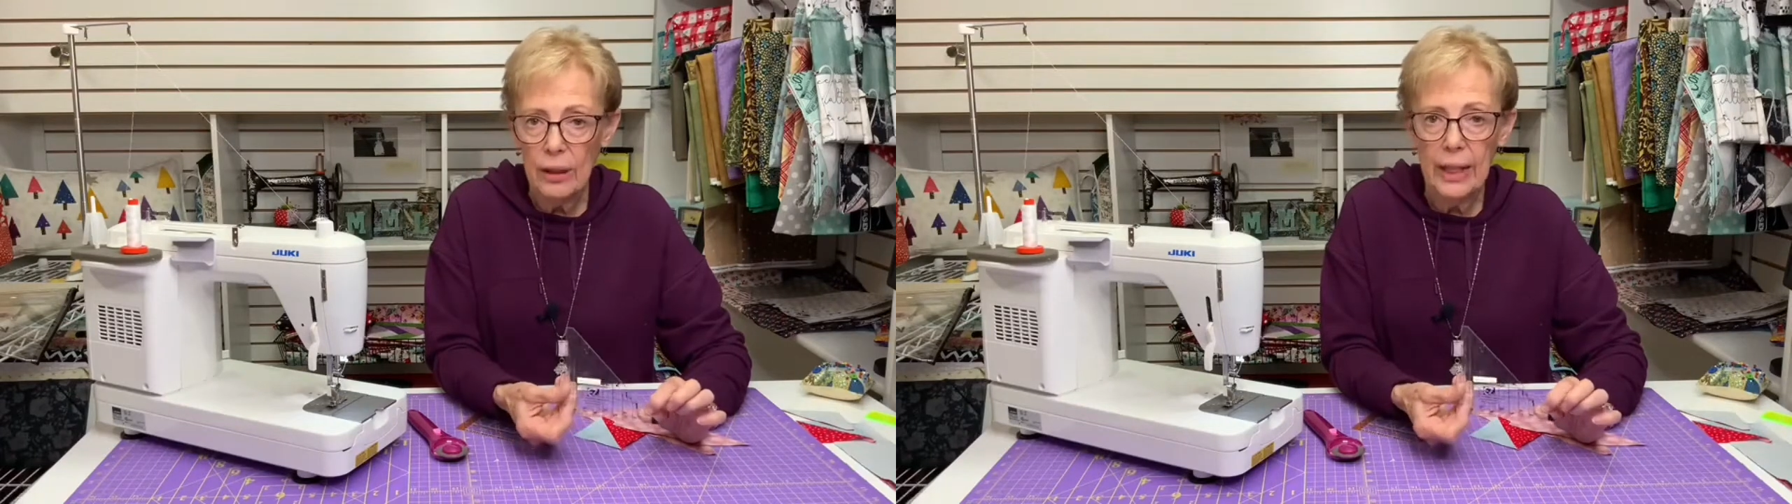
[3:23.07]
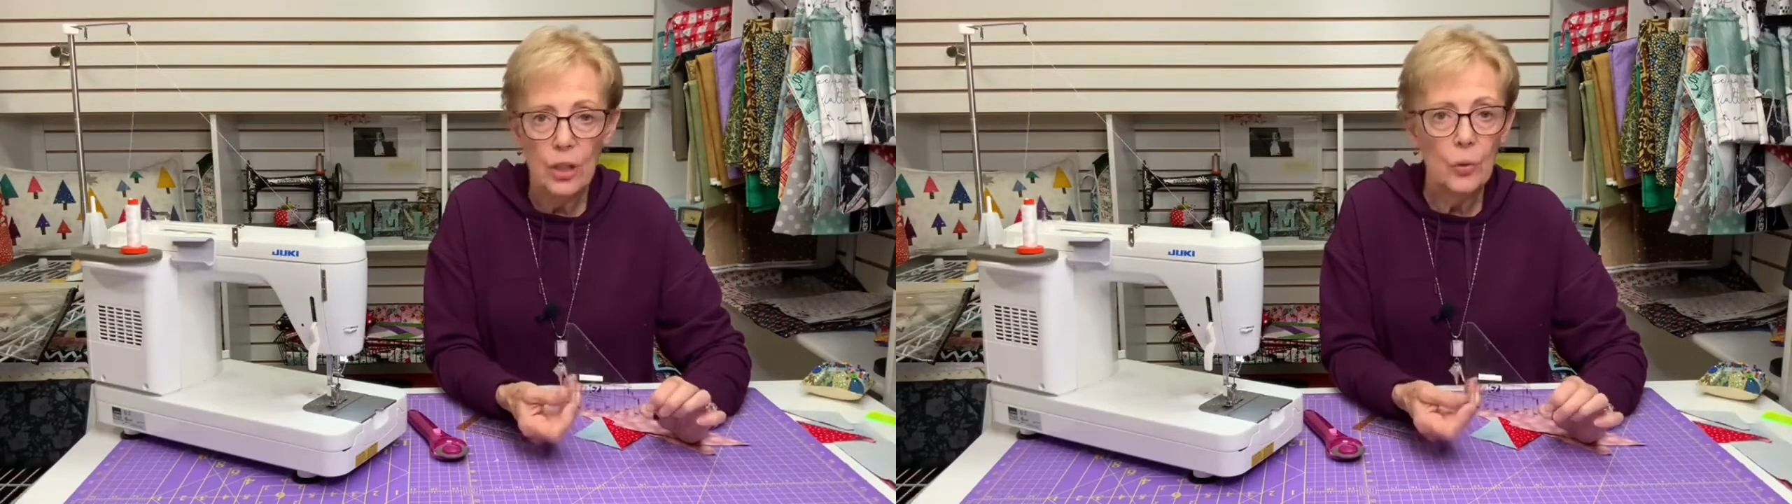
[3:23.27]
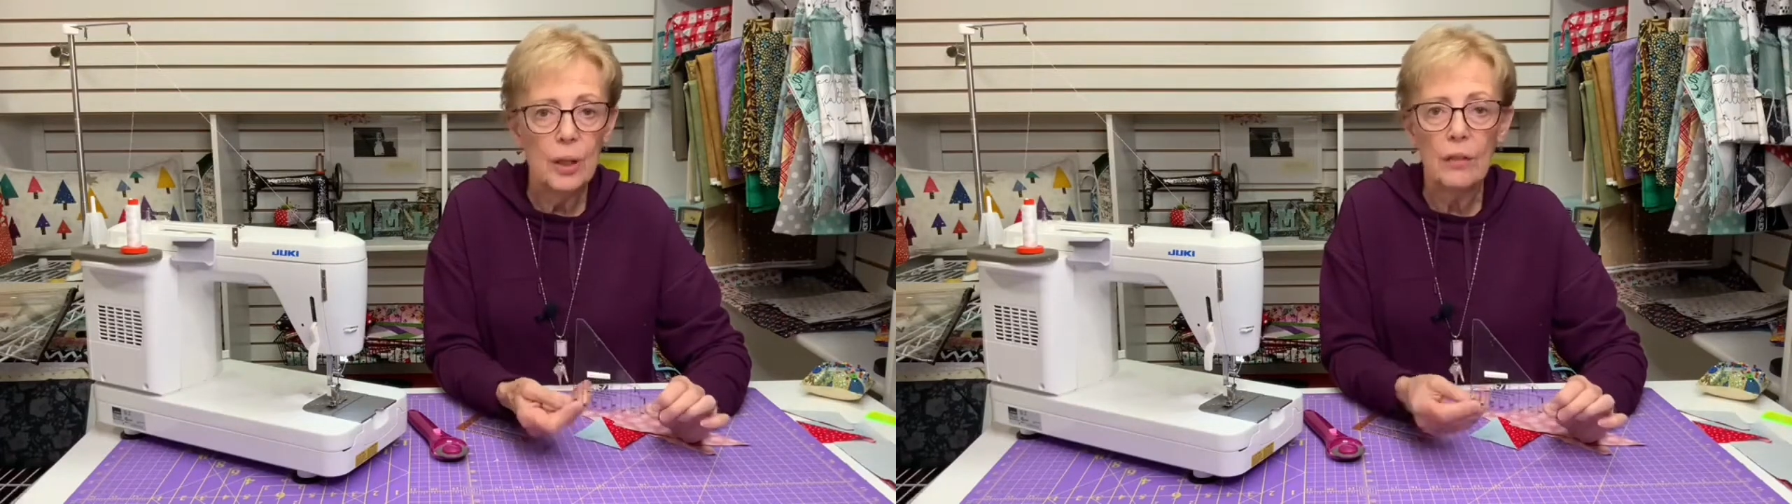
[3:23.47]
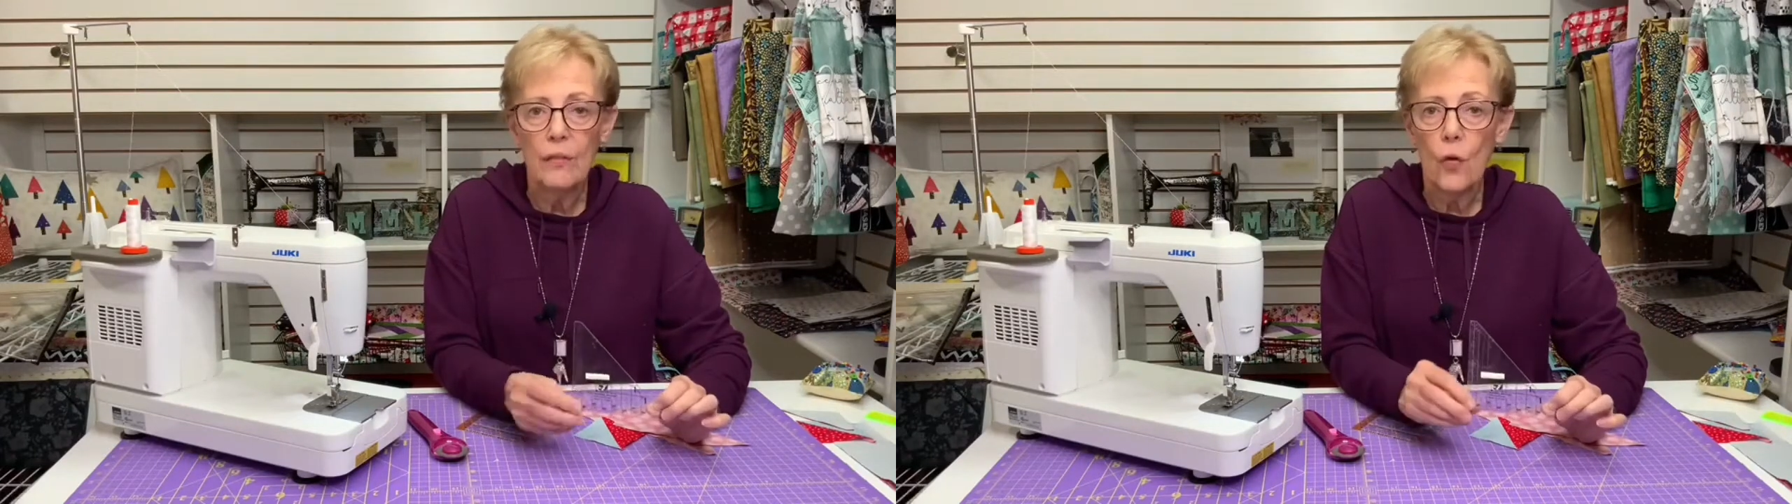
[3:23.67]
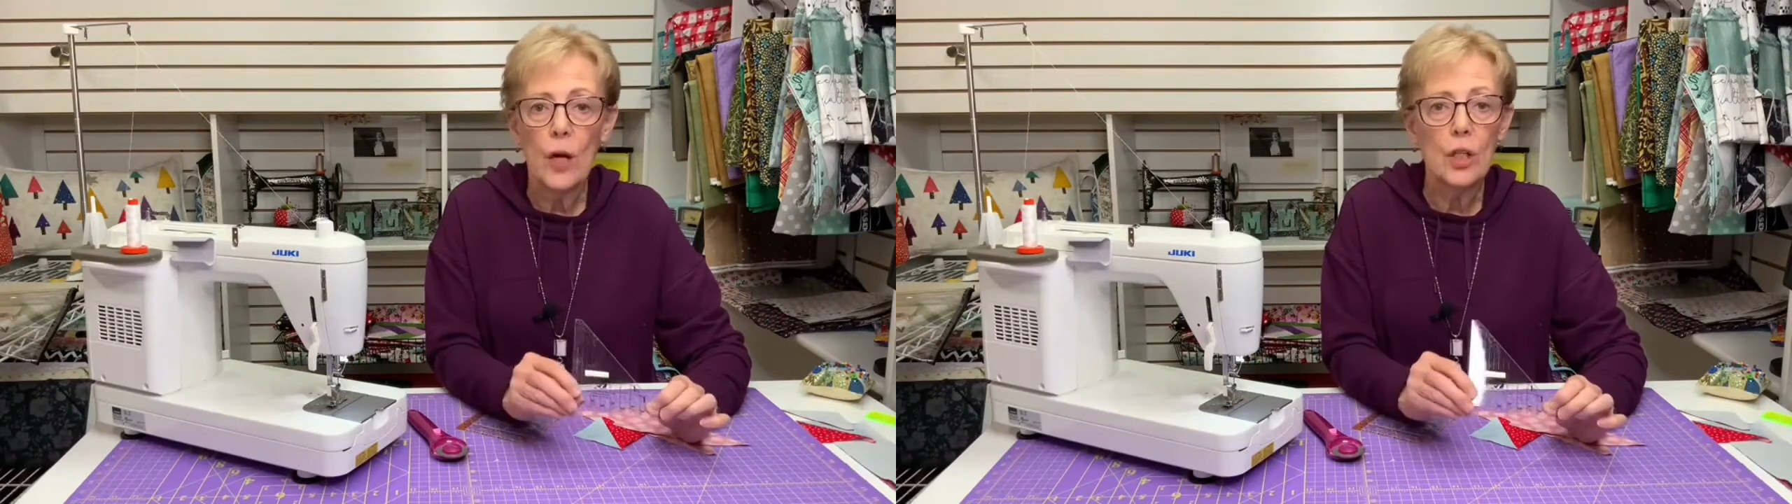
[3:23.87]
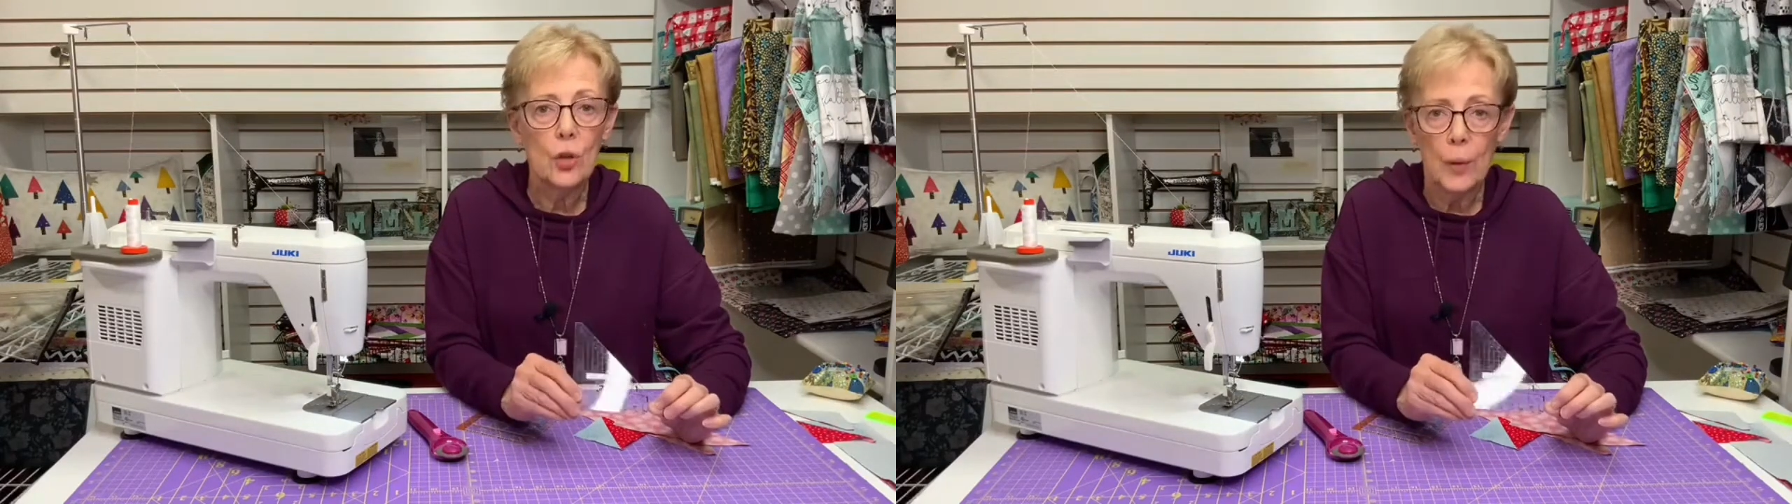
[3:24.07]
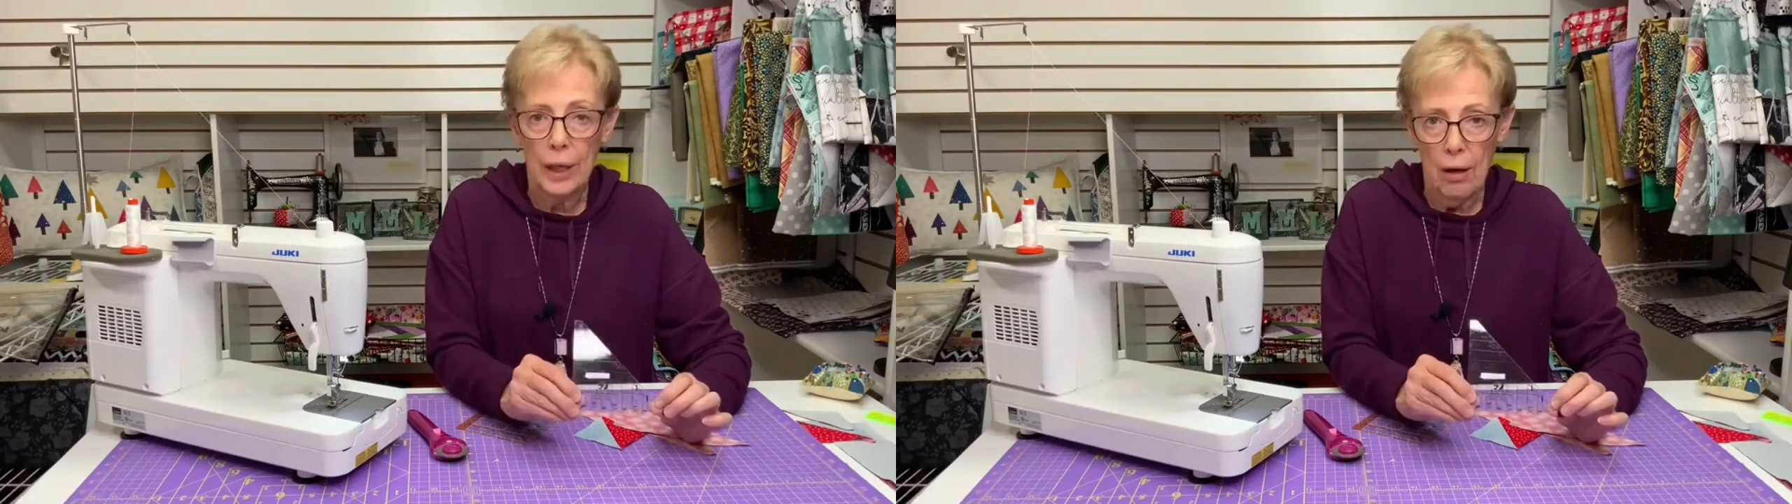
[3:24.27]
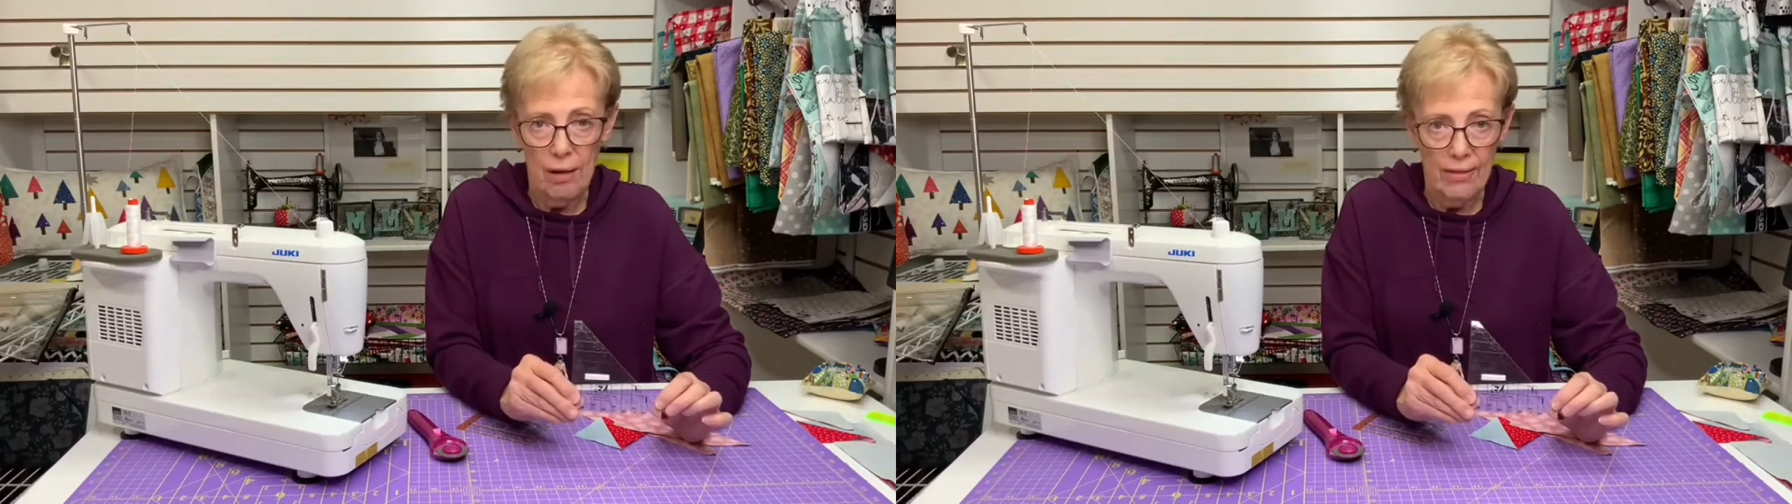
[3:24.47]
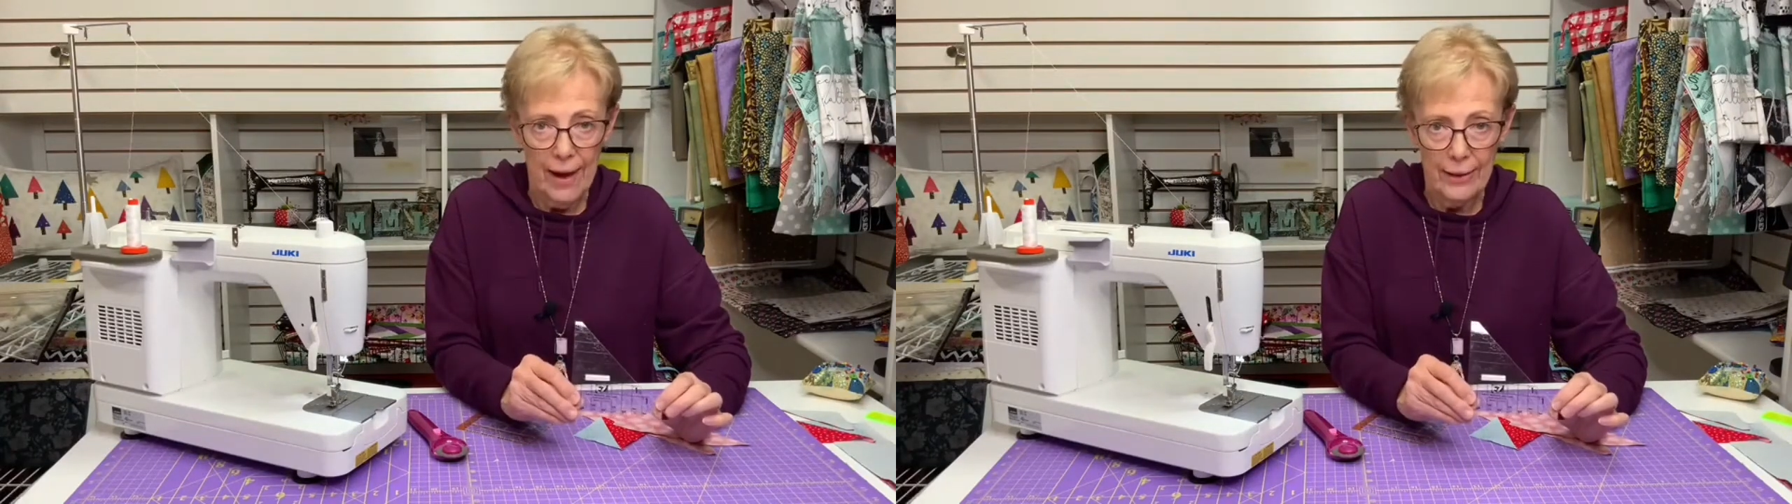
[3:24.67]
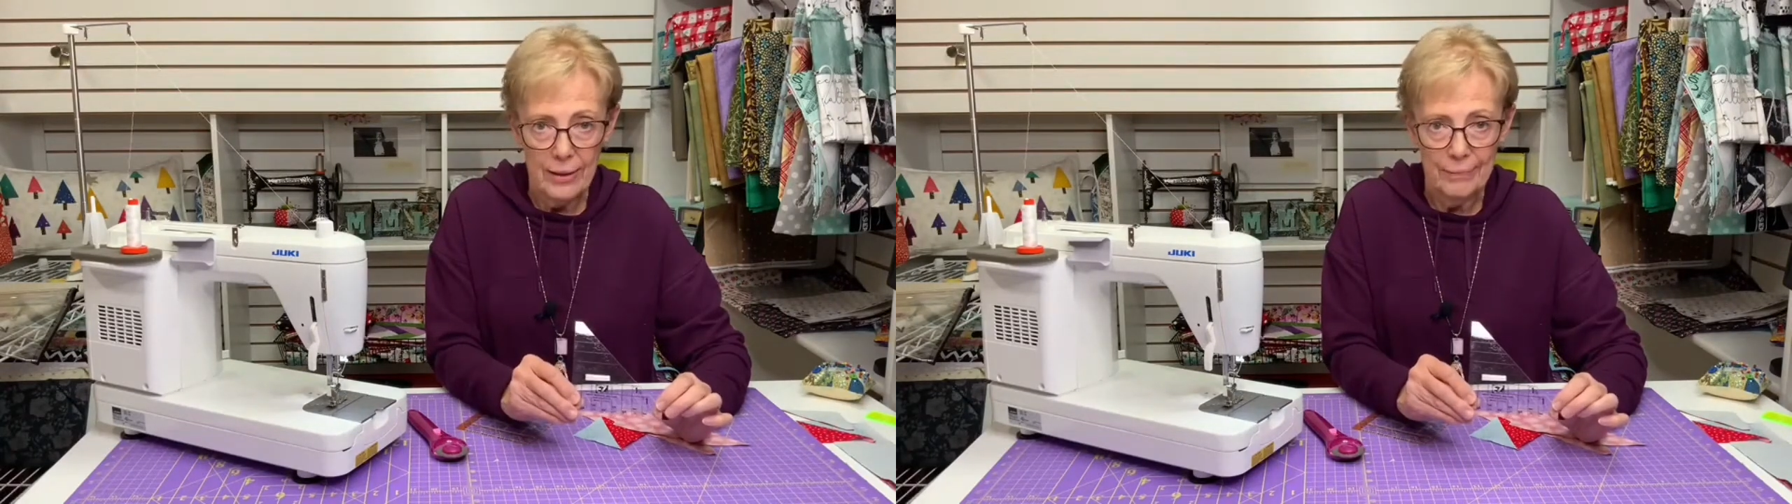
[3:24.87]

and you can avoid doing all that.